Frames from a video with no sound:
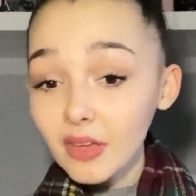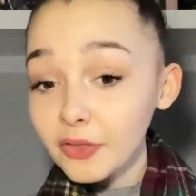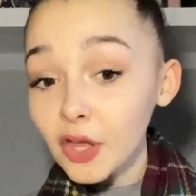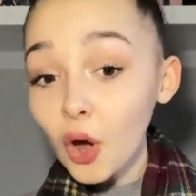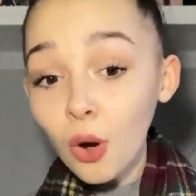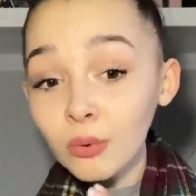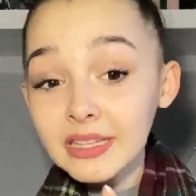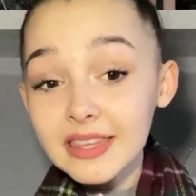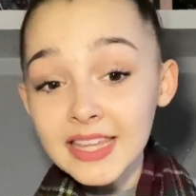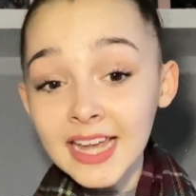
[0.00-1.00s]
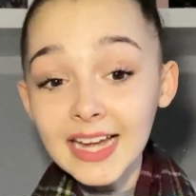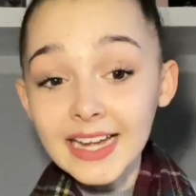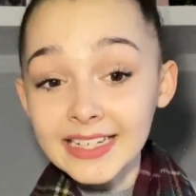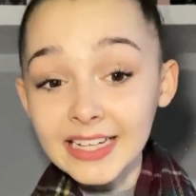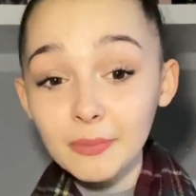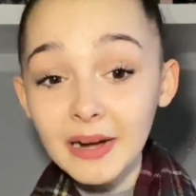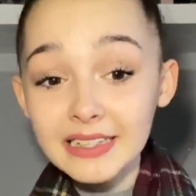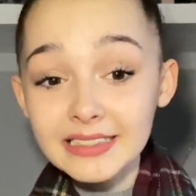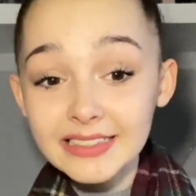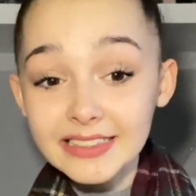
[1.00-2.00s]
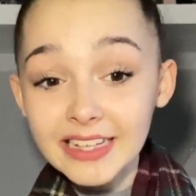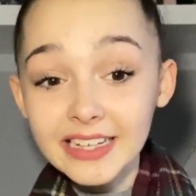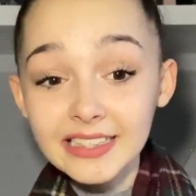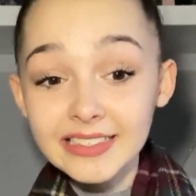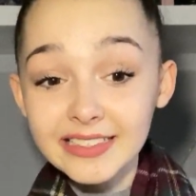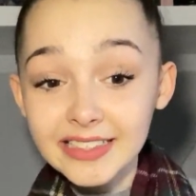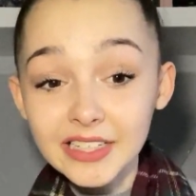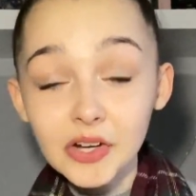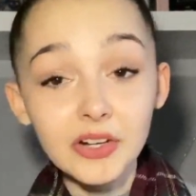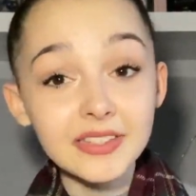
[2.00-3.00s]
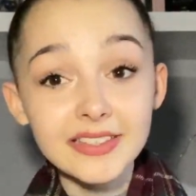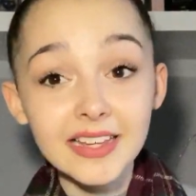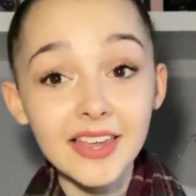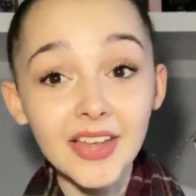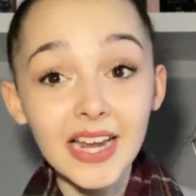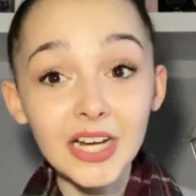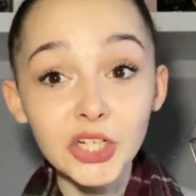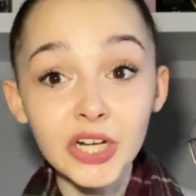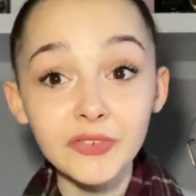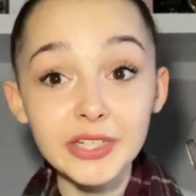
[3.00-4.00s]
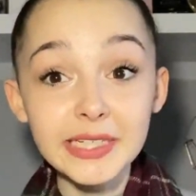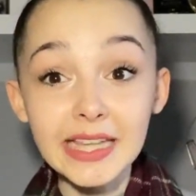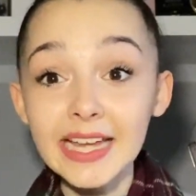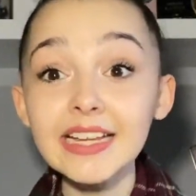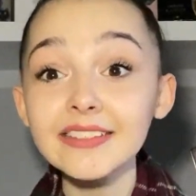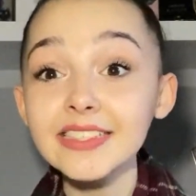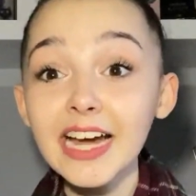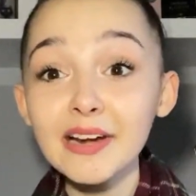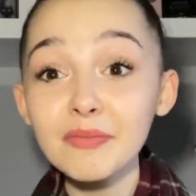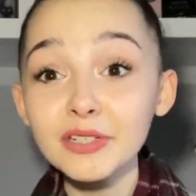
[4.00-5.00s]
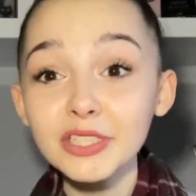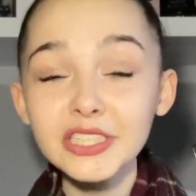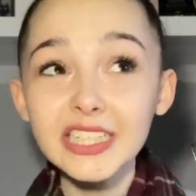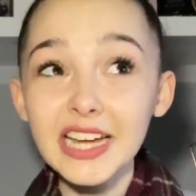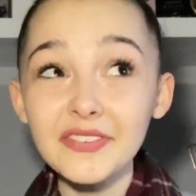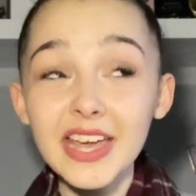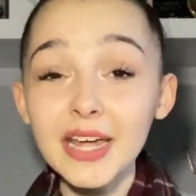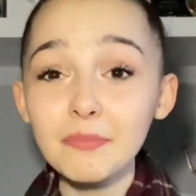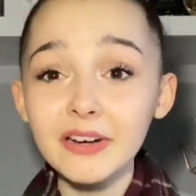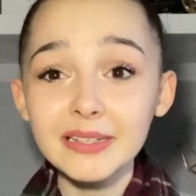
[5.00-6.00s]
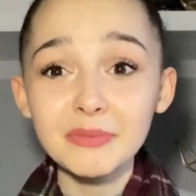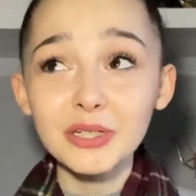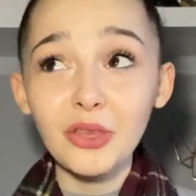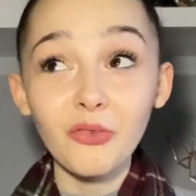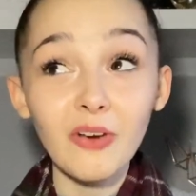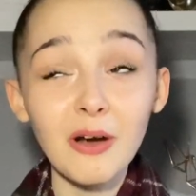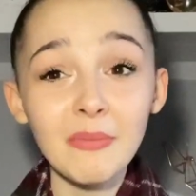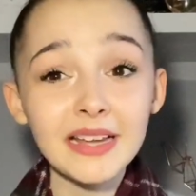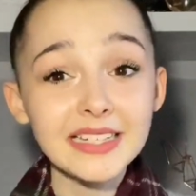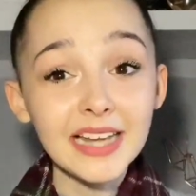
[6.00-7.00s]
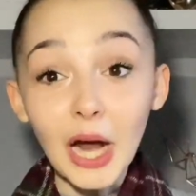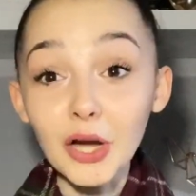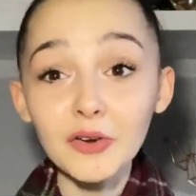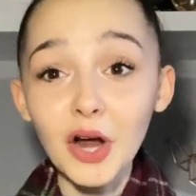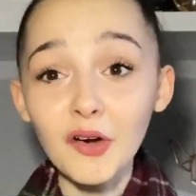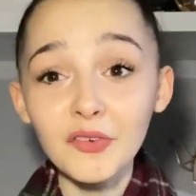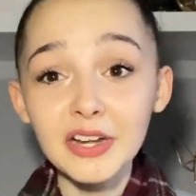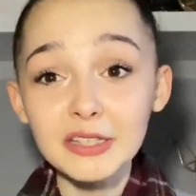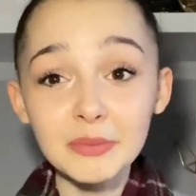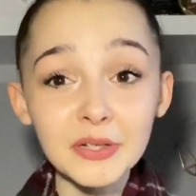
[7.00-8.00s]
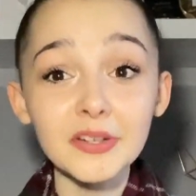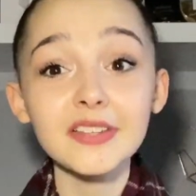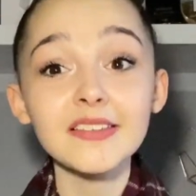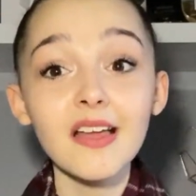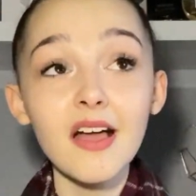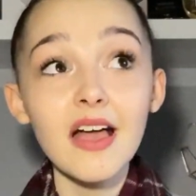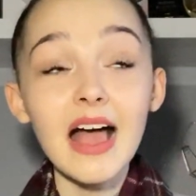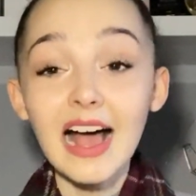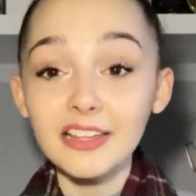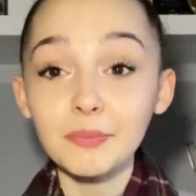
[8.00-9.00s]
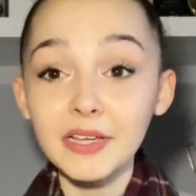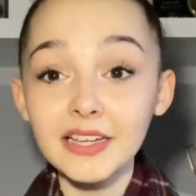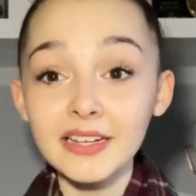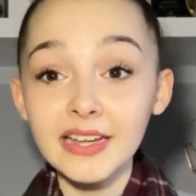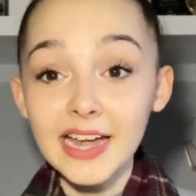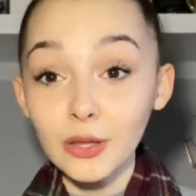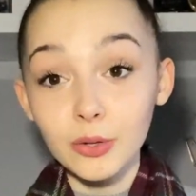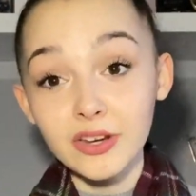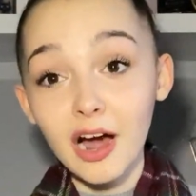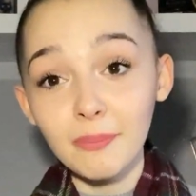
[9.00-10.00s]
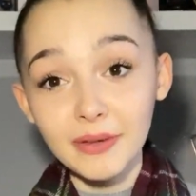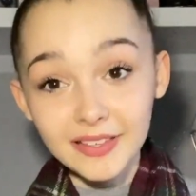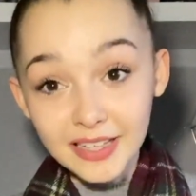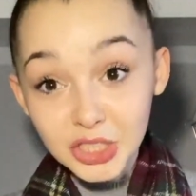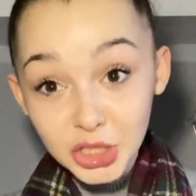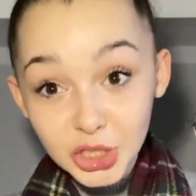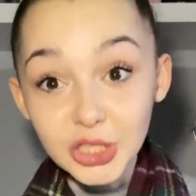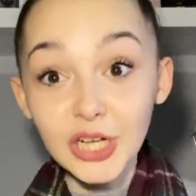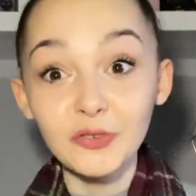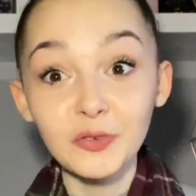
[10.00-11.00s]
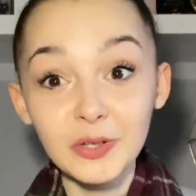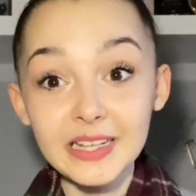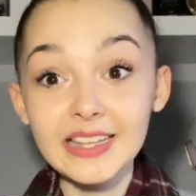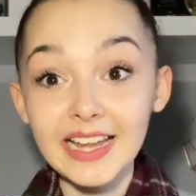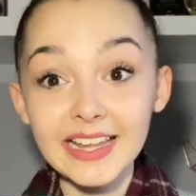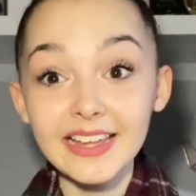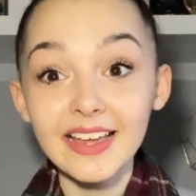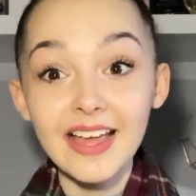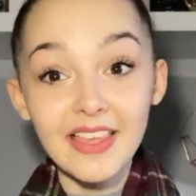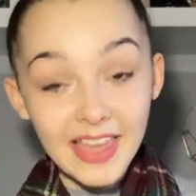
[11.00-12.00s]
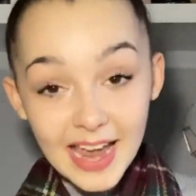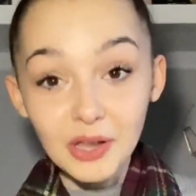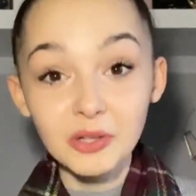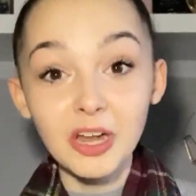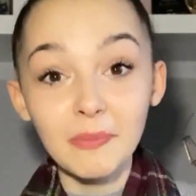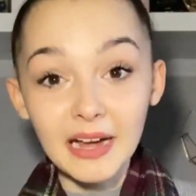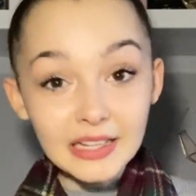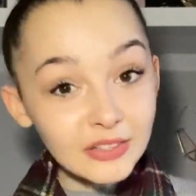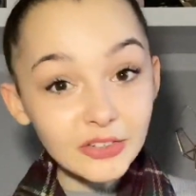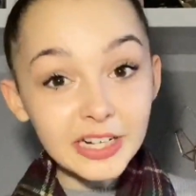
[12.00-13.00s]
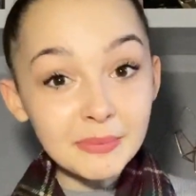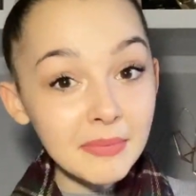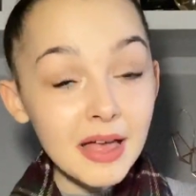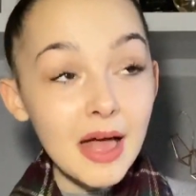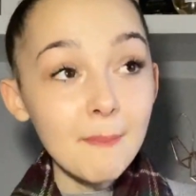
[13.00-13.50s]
the only thing I can hear by and say and sit here and say that I genuinely like as a diet product and I've ate pretty much throughout my entire recovery experience has been Halo Top because I genuinely like Halo Top ice cream.